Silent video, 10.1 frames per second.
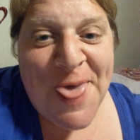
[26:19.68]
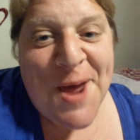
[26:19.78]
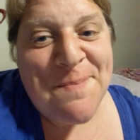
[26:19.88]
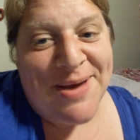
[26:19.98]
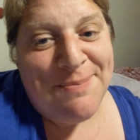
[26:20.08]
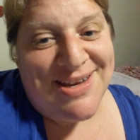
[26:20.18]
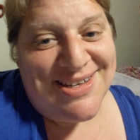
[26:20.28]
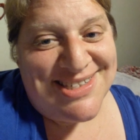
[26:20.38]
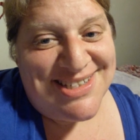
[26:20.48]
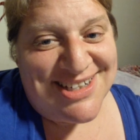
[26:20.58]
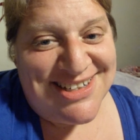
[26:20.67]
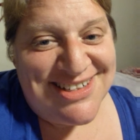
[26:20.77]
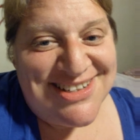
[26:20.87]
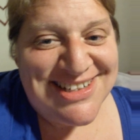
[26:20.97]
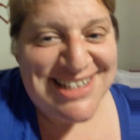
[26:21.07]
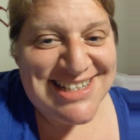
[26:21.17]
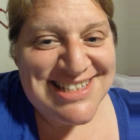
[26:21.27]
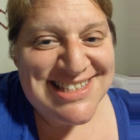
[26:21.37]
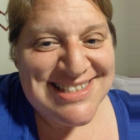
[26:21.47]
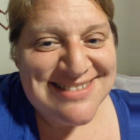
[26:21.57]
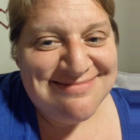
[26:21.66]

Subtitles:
My biggest turn on is,